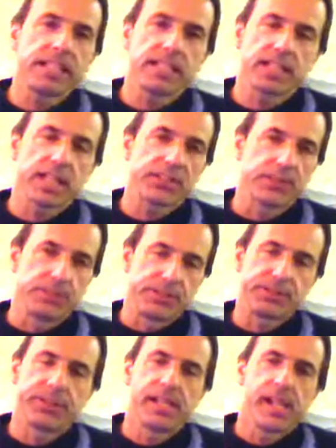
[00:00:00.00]
million
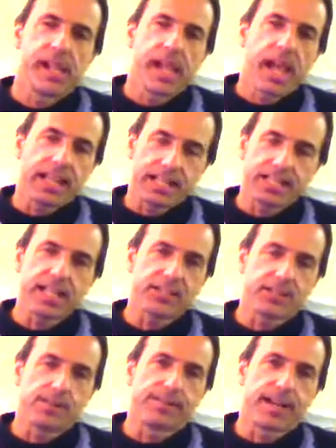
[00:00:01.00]
customers can
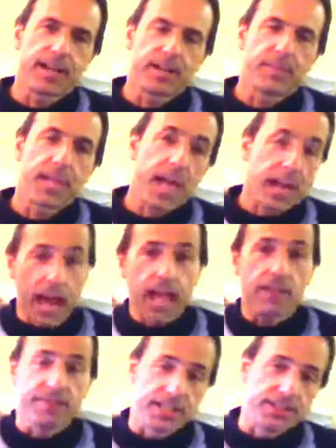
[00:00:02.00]
testify, and
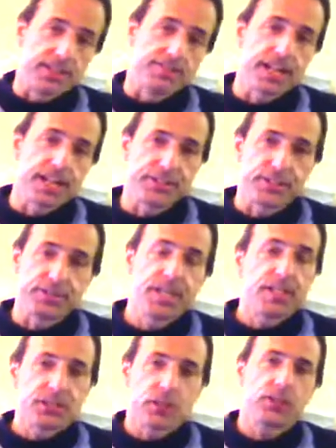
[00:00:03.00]
I have testified to.
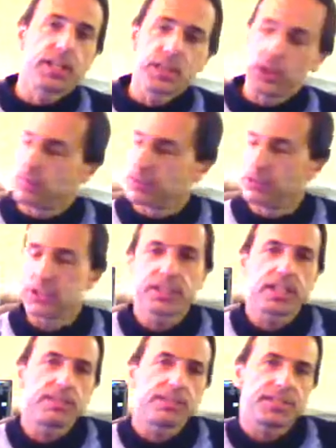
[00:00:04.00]
So can you if you
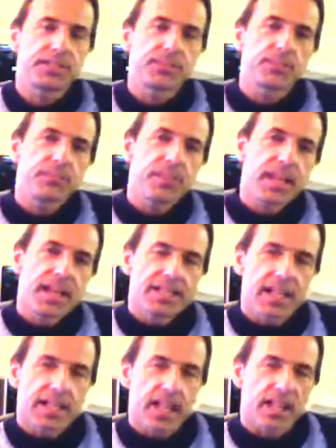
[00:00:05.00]
just give this
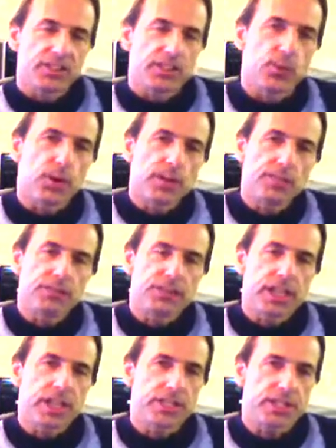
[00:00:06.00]
technology a wonderful
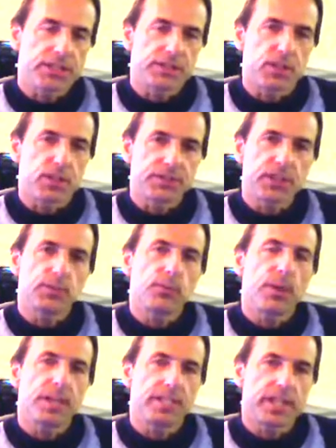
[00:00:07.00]
chance in your home. See
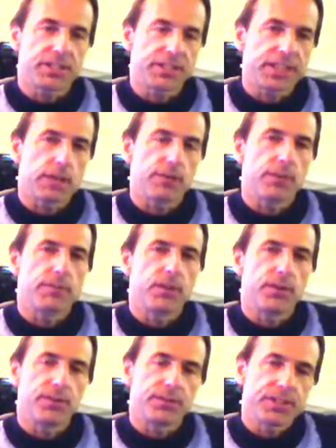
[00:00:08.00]
what it does to get rid of
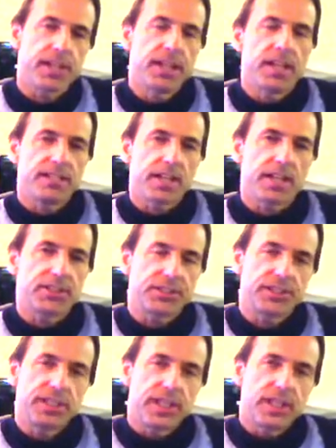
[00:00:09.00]
odors,
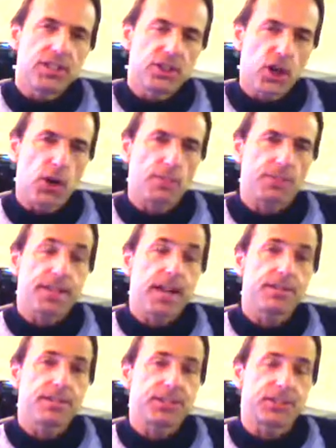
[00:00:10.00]
dust, germs,
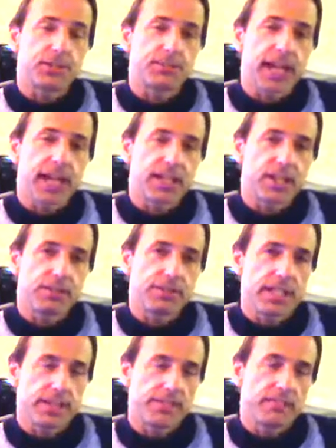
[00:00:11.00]
viruses, and
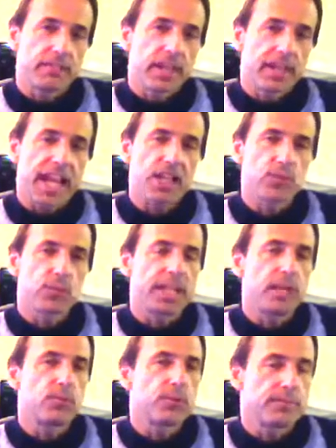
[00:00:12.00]
bacteria, the
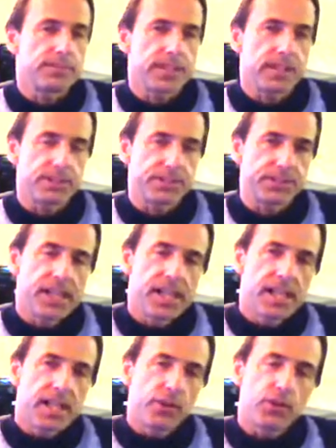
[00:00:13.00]
H1N1 virus,
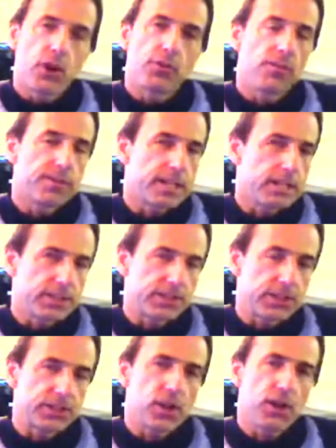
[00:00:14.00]
the
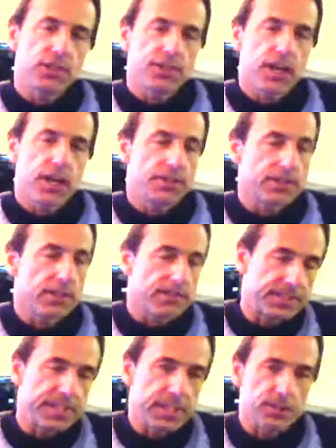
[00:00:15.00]
norovirus, the SARS virus if
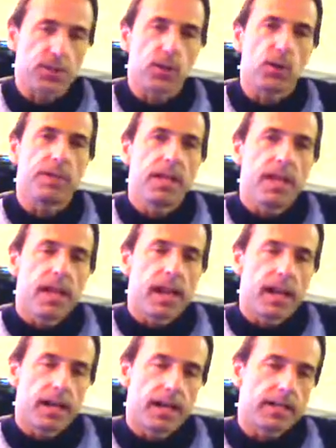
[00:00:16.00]
it's in your home.
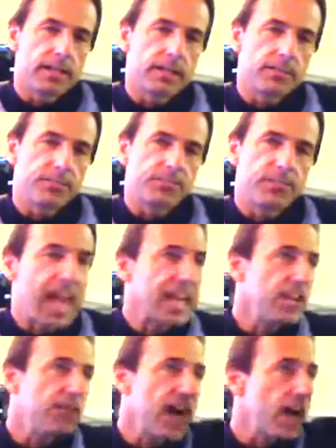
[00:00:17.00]

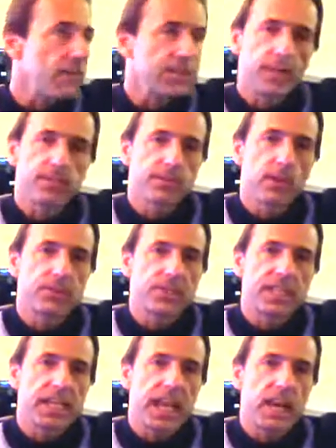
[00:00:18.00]
Any virus that
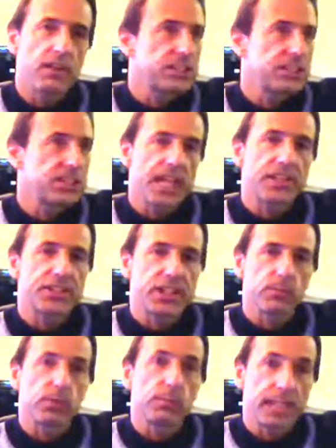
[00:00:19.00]
floats in the air and stays
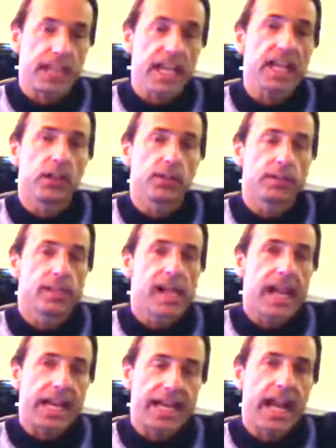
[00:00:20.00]
there will be killed
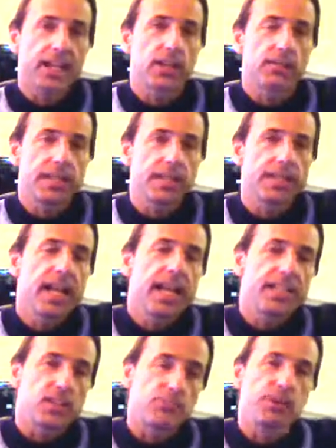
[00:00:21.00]
and inactivated
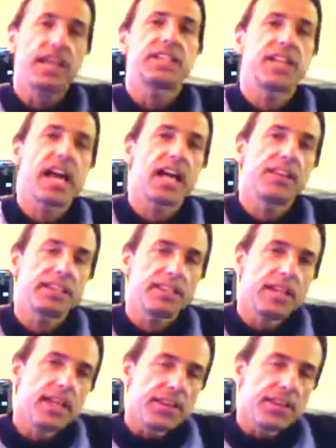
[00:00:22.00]
as it breaks down